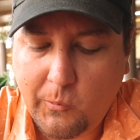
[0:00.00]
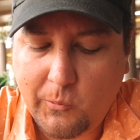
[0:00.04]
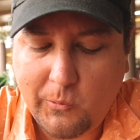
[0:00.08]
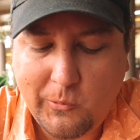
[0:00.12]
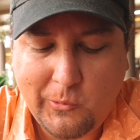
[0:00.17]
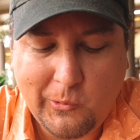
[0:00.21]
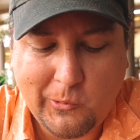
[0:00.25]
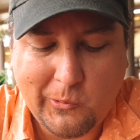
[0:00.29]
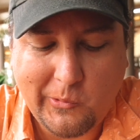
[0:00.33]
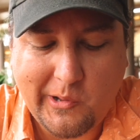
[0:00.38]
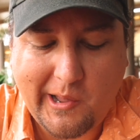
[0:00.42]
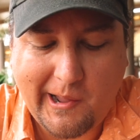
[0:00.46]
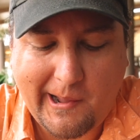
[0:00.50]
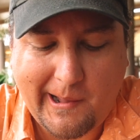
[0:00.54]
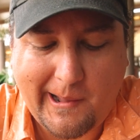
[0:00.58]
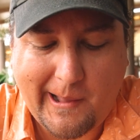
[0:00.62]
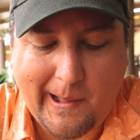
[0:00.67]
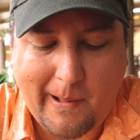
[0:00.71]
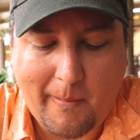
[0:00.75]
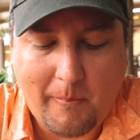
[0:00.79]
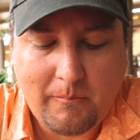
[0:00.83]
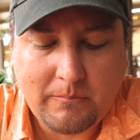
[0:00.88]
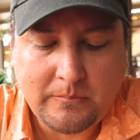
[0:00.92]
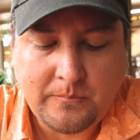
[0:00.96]
Ooh,
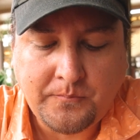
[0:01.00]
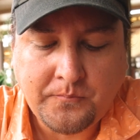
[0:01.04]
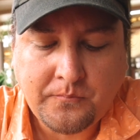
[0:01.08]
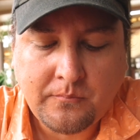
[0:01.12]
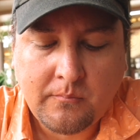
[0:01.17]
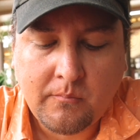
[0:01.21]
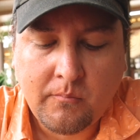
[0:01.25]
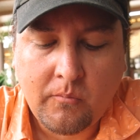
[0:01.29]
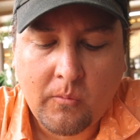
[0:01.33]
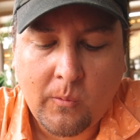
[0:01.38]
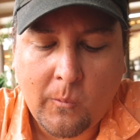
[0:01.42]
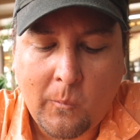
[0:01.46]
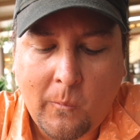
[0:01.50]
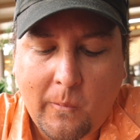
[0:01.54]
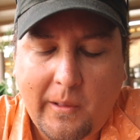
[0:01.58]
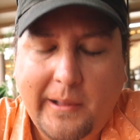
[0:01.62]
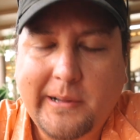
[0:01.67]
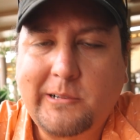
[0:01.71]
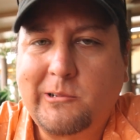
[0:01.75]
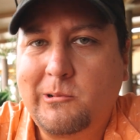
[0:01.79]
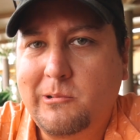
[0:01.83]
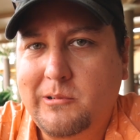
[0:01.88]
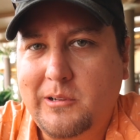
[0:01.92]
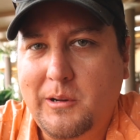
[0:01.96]
yeah.
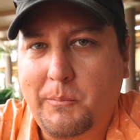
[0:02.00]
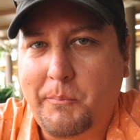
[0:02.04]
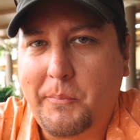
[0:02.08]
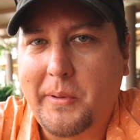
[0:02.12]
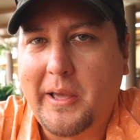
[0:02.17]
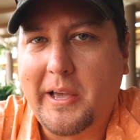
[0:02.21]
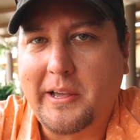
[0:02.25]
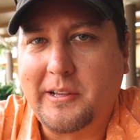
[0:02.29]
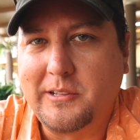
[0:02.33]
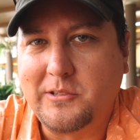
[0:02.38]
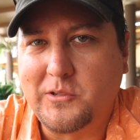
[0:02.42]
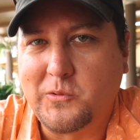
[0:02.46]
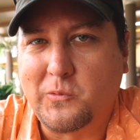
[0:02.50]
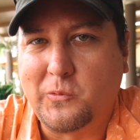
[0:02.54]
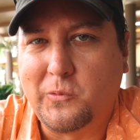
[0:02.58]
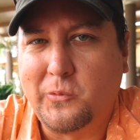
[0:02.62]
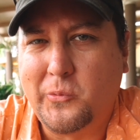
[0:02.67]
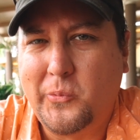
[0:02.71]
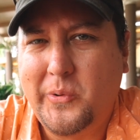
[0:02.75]
That coconut bacon's